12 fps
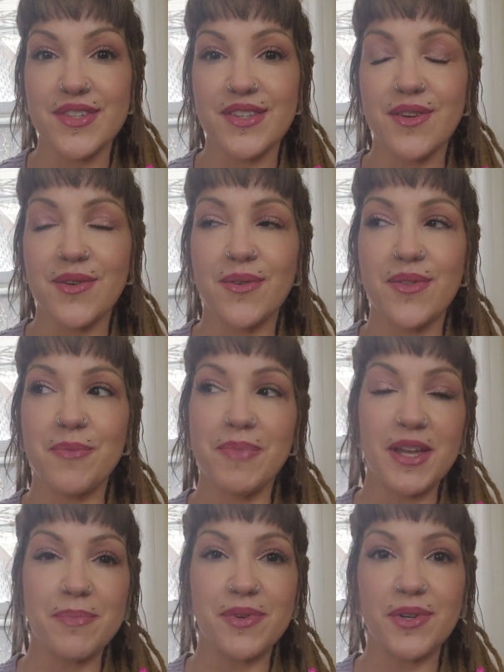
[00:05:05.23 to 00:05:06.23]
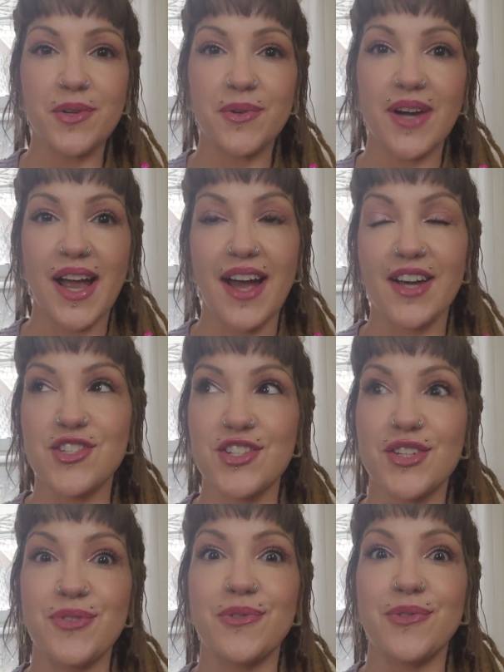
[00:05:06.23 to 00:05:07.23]
So the people who were
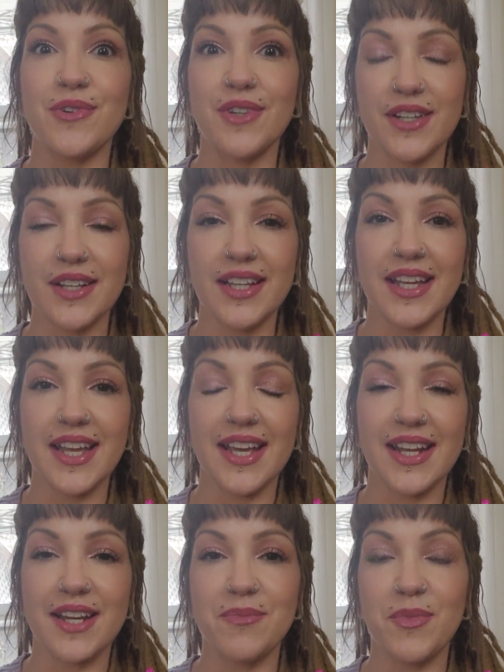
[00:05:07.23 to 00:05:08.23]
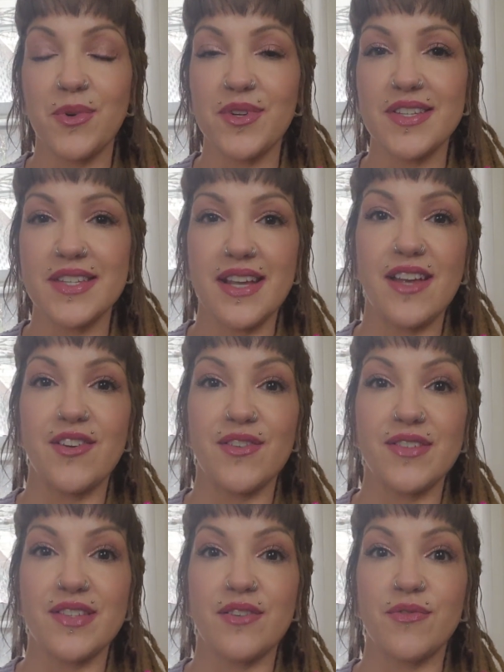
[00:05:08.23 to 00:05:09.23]
actually really getting more
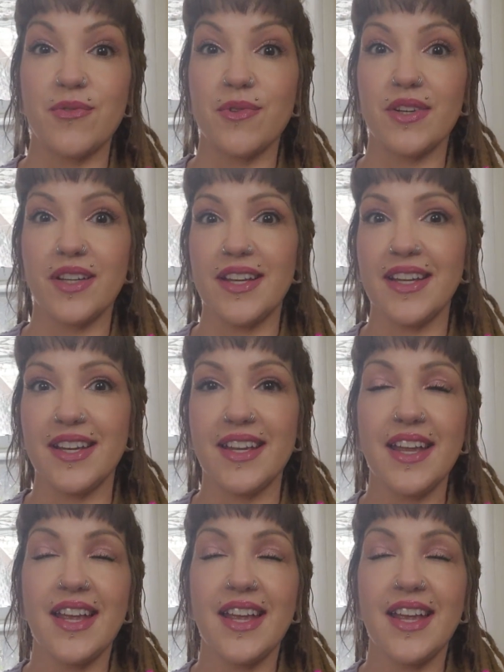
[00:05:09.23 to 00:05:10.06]
sales and really,